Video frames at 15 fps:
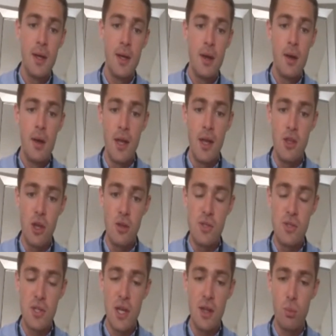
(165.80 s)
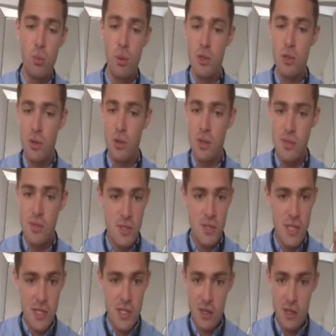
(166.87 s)
and you can see that we were doing
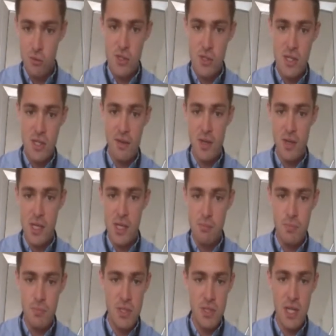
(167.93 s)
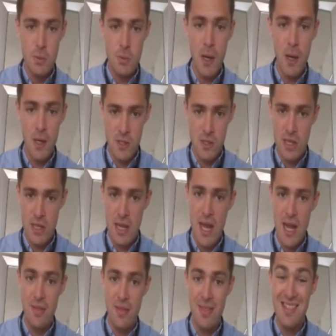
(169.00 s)
$676 a day,
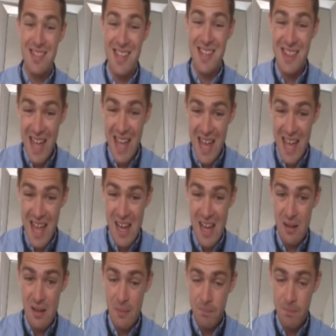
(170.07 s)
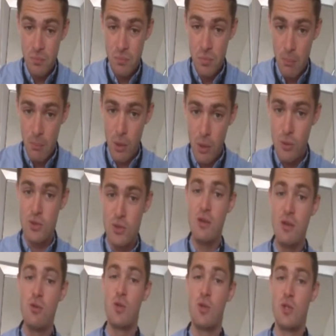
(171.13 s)
and then today, most
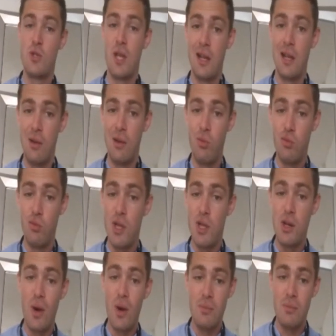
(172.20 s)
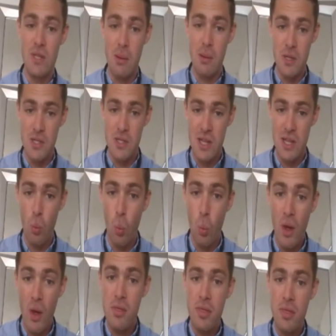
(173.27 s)
interestingly, we've really ramped it up, and it's done
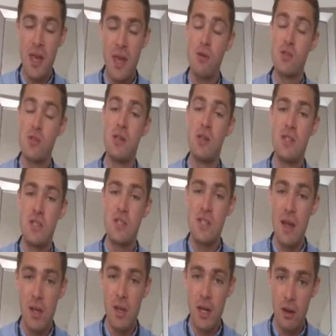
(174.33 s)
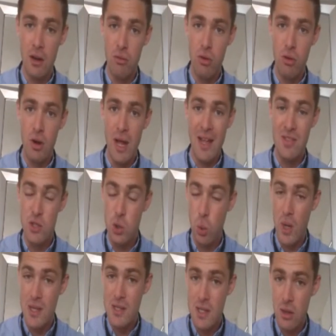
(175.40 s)

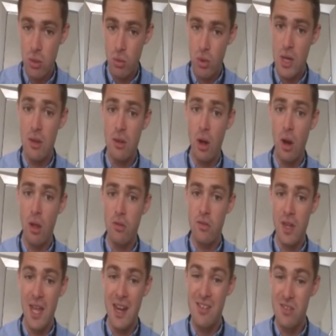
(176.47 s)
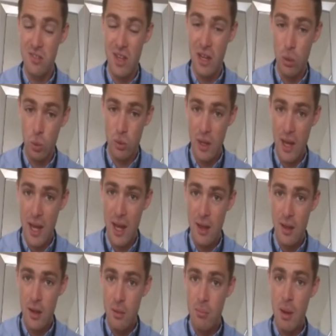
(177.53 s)
$1,723 in a single day.
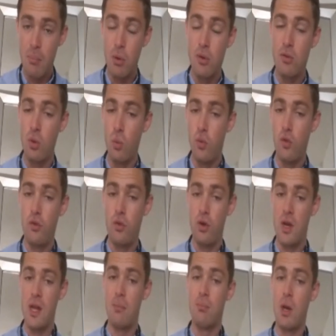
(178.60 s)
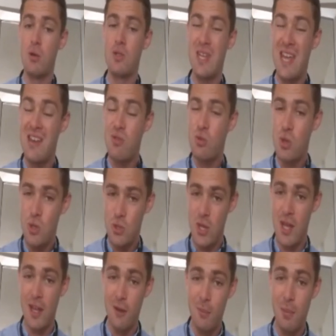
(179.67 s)
Remember, it's all for free, and most interesting
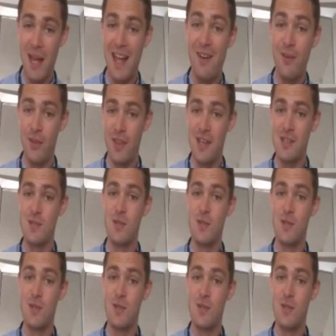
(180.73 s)
about this is